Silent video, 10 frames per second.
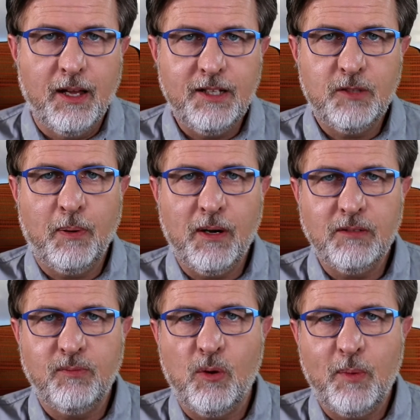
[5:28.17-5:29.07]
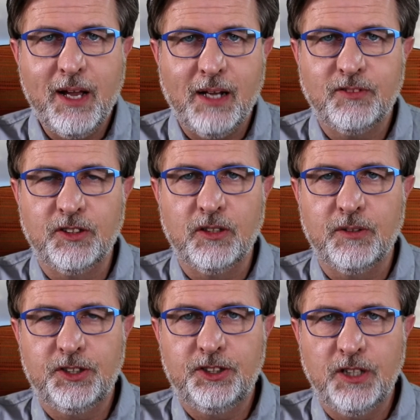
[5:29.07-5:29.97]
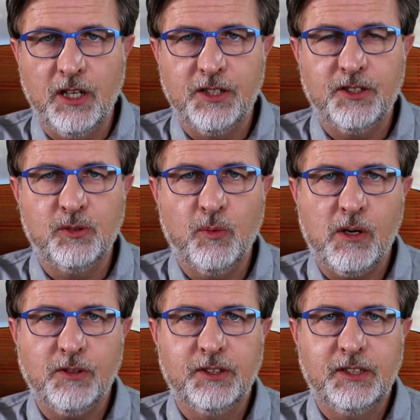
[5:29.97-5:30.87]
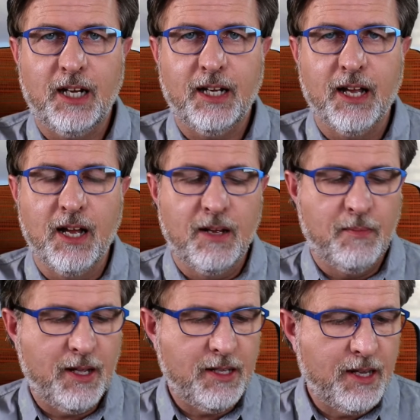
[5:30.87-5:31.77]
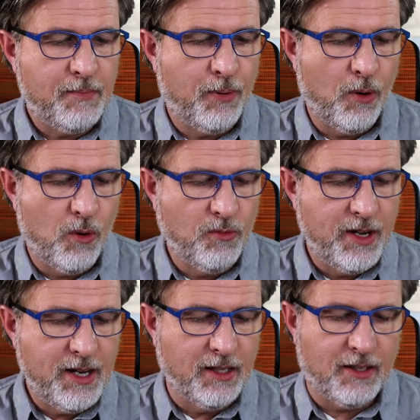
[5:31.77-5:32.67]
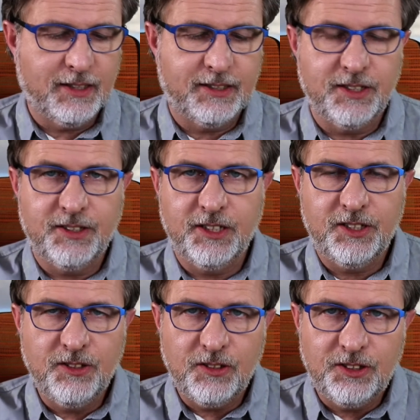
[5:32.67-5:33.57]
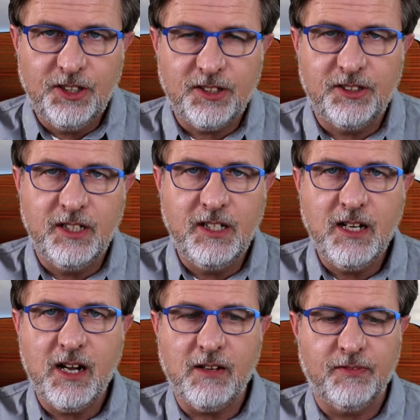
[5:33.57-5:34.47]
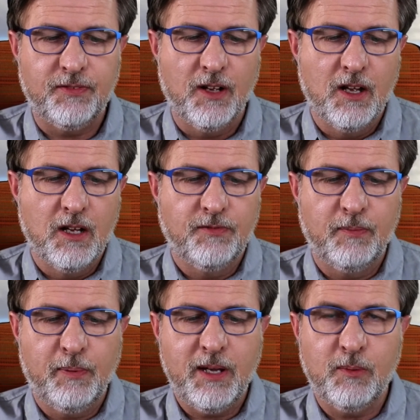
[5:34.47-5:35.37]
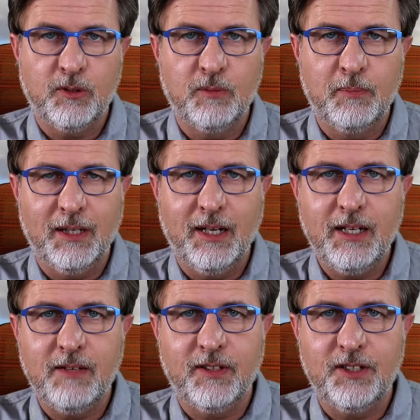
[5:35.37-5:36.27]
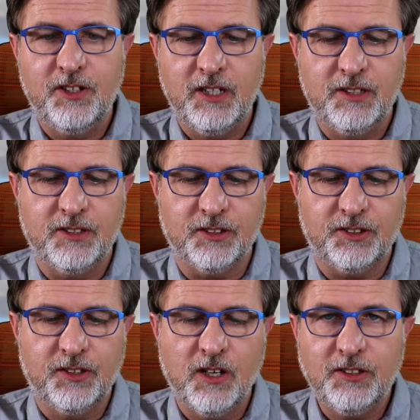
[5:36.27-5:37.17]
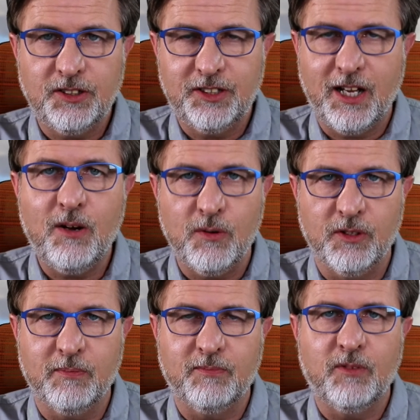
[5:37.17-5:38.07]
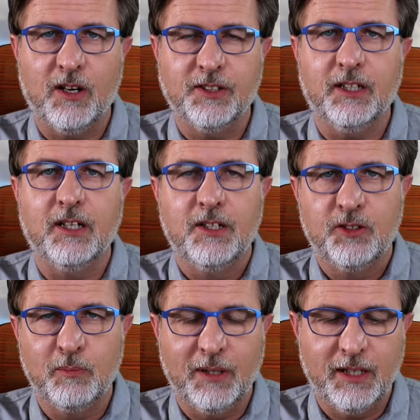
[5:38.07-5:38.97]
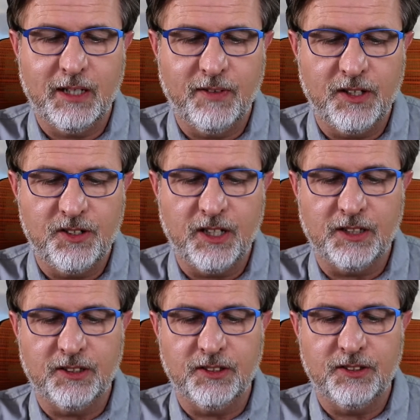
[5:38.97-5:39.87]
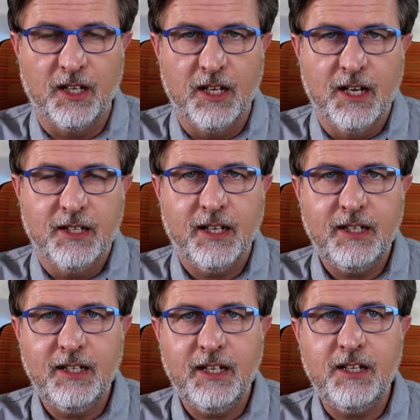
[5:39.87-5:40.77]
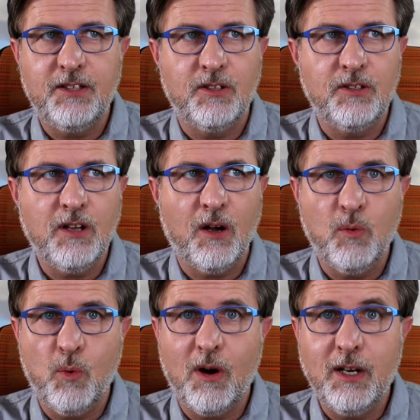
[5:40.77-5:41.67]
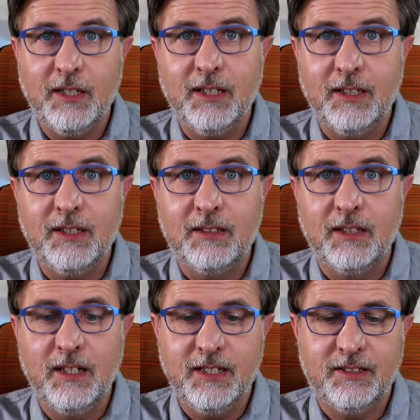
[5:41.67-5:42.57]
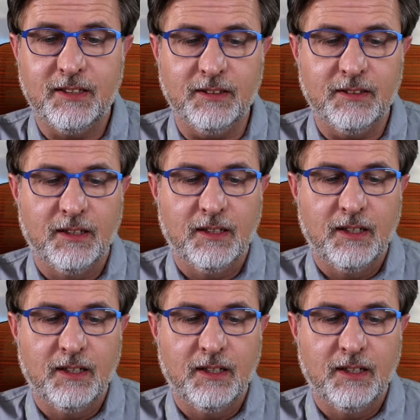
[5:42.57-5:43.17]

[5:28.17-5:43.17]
It's part of what we have to do as church as well today. Paul realizes that it's not just enough for people to believe in Jesus. You can't just tell them, rather, to believe in Jesus. They need to know why they need to listen.